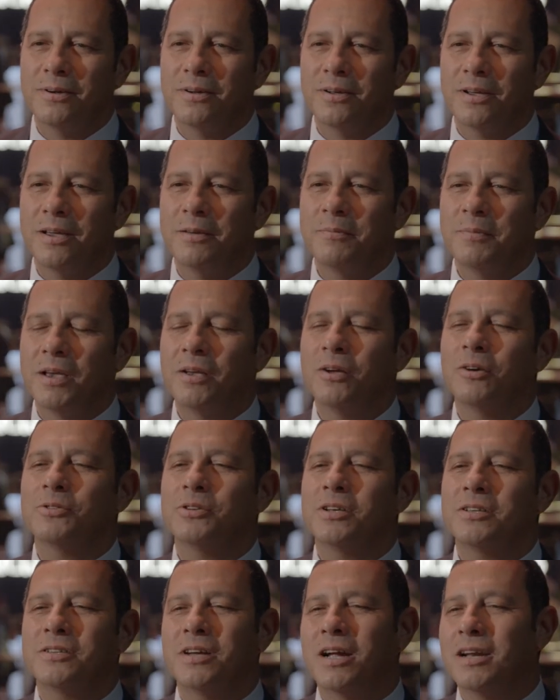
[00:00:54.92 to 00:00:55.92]
okay?
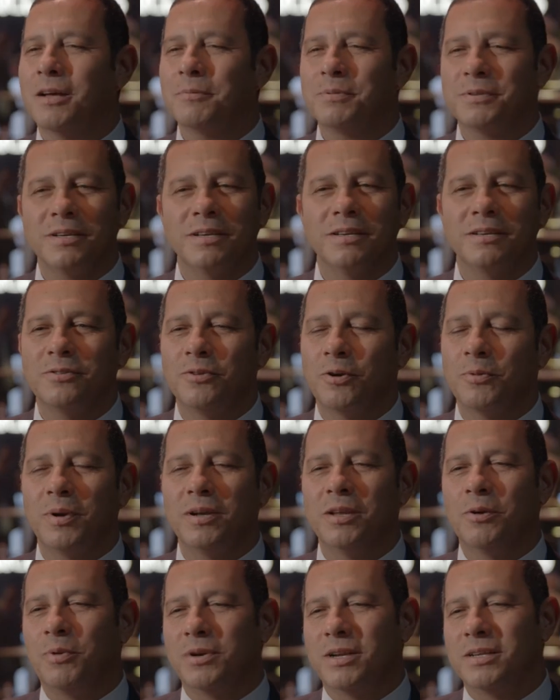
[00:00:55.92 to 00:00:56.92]
Because the startups is eh,
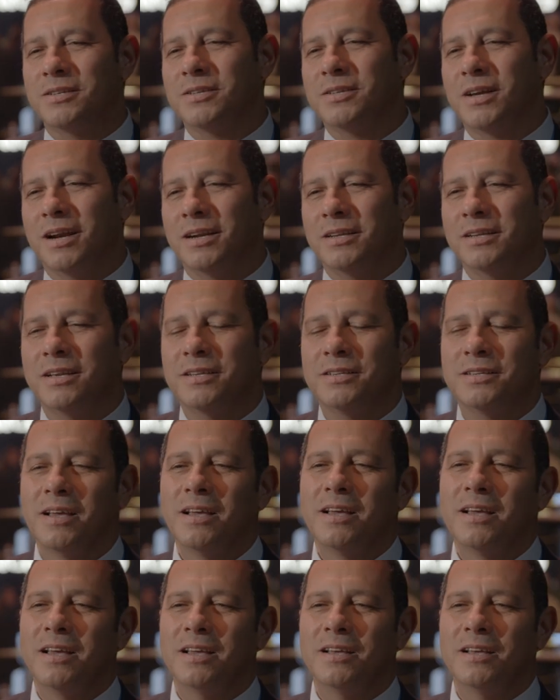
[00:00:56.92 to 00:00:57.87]
normally when it start is,